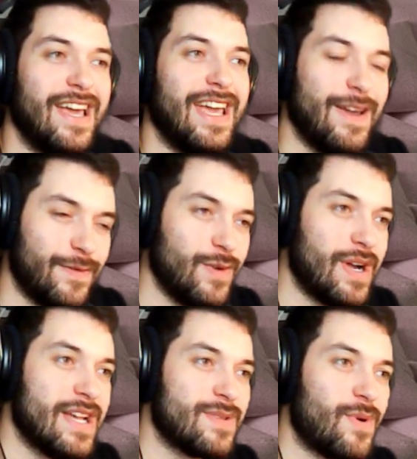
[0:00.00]
If you
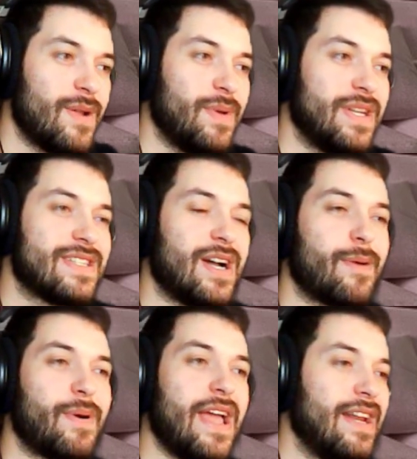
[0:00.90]
guys want me to
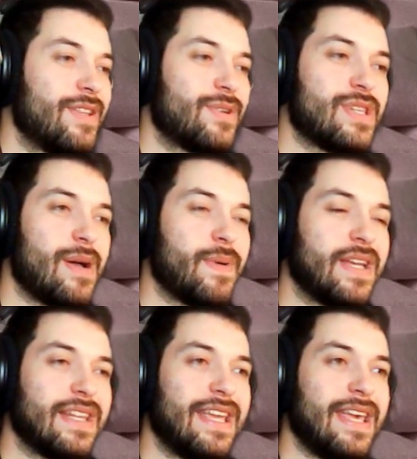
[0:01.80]
talk about any other
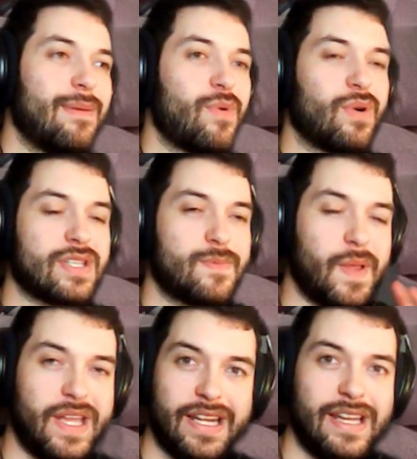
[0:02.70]
topic in the game or
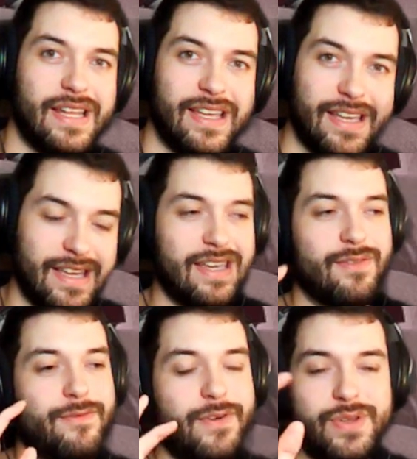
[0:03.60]
explain it
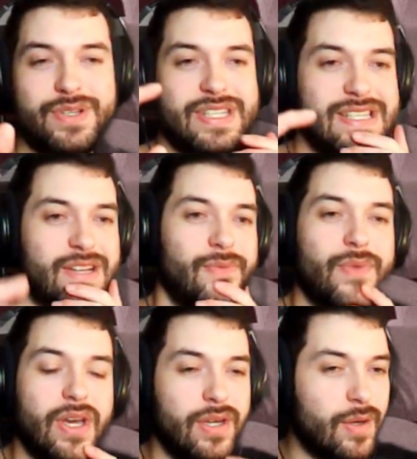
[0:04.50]
in further detail,
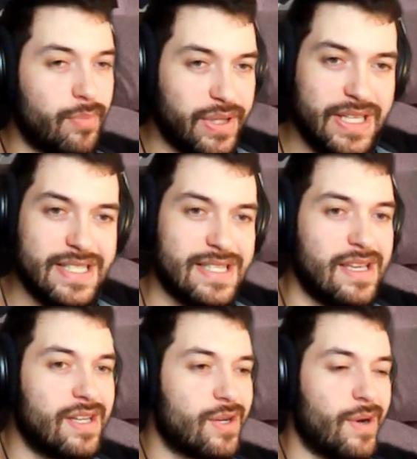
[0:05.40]
please
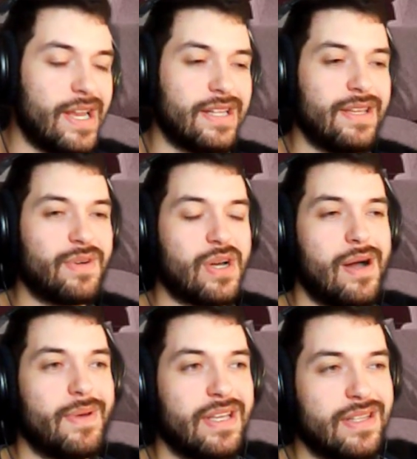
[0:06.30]
go ahead and leave a
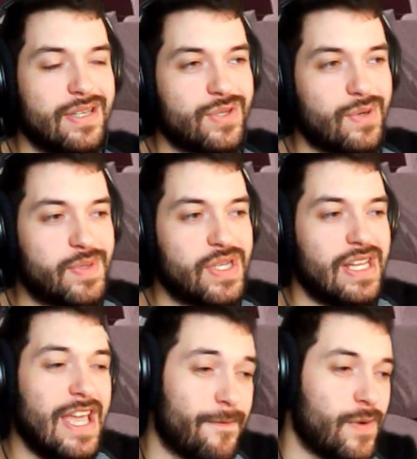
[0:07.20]
comment in the
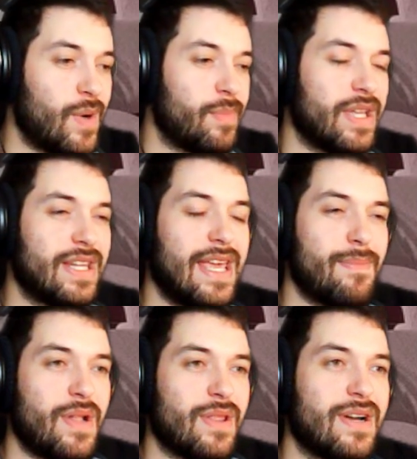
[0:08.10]
description. If you want to play the
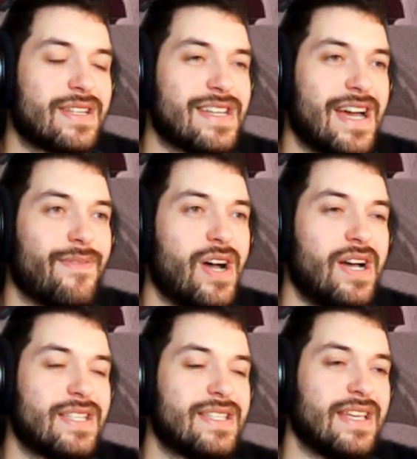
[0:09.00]
game alongside of
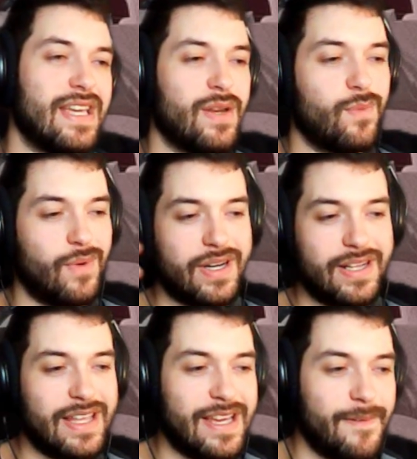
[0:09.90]
us in one
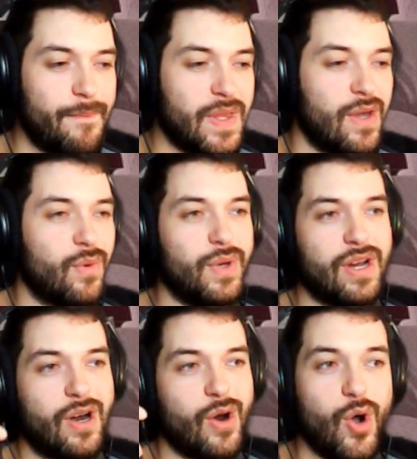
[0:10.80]
clan, we
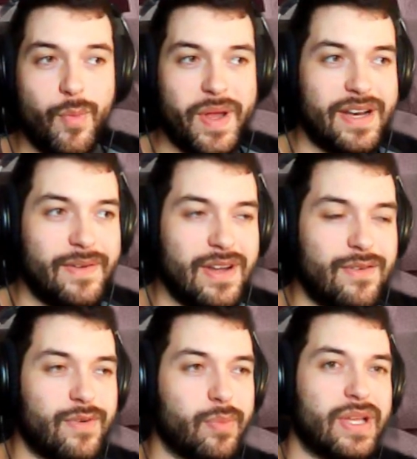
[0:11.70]
are open
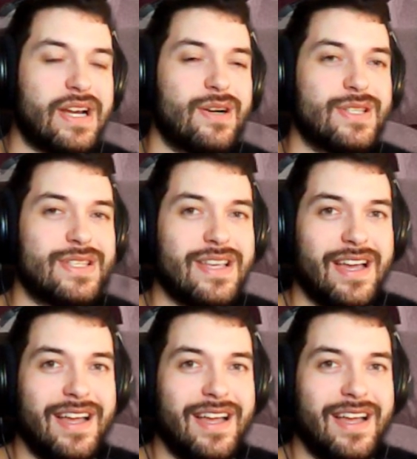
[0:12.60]
for players.